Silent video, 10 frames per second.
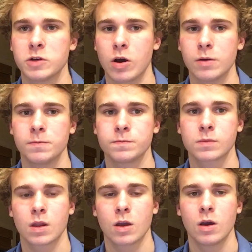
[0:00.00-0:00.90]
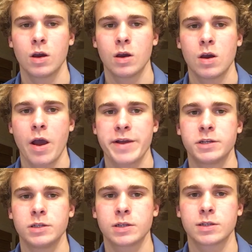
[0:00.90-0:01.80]
of John.
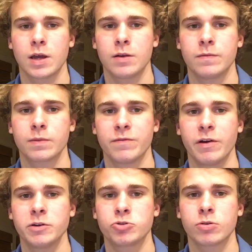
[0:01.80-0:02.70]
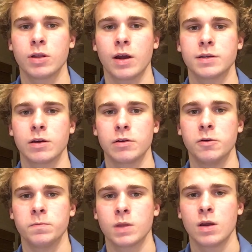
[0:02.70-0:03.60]
Jesus said, Very truly I tell you,